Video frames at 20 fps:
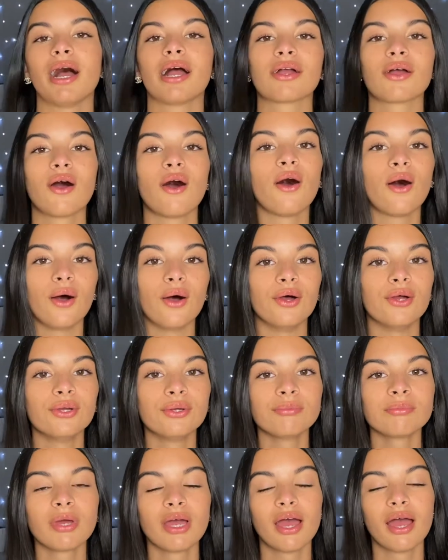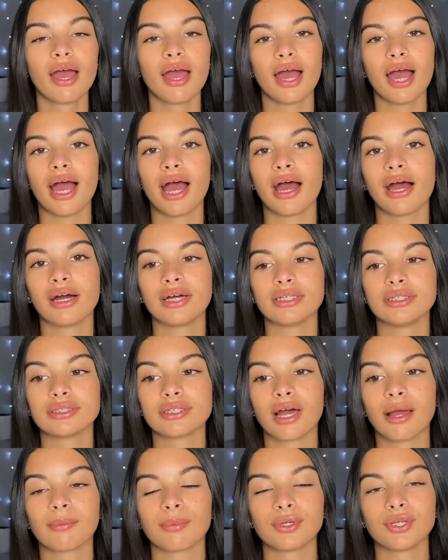home, and
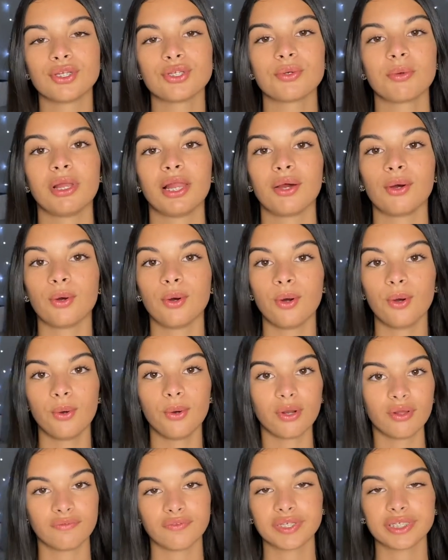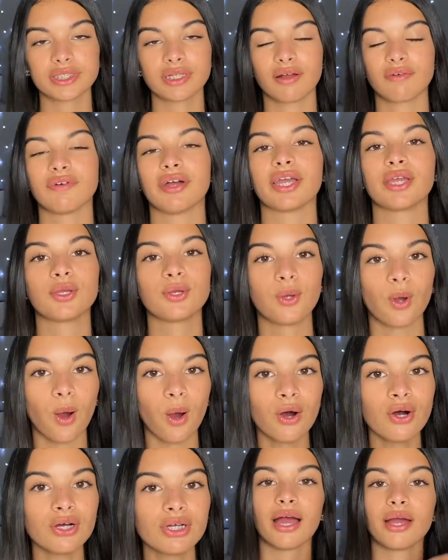I'm gonna do a little haul of the stuff I
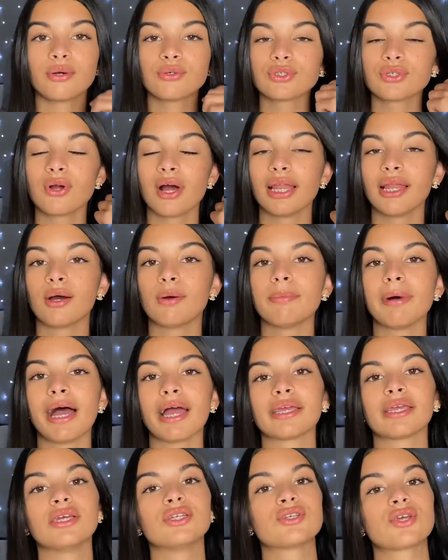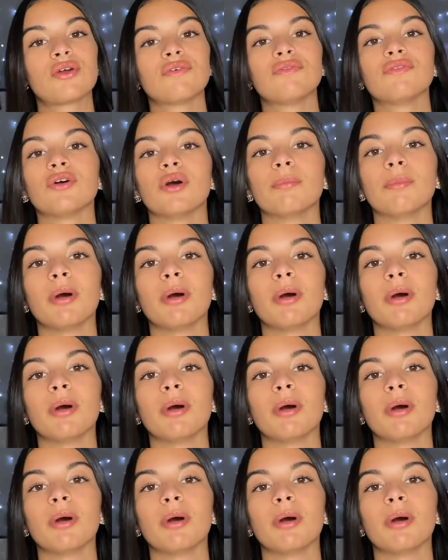got. I also got a little package from a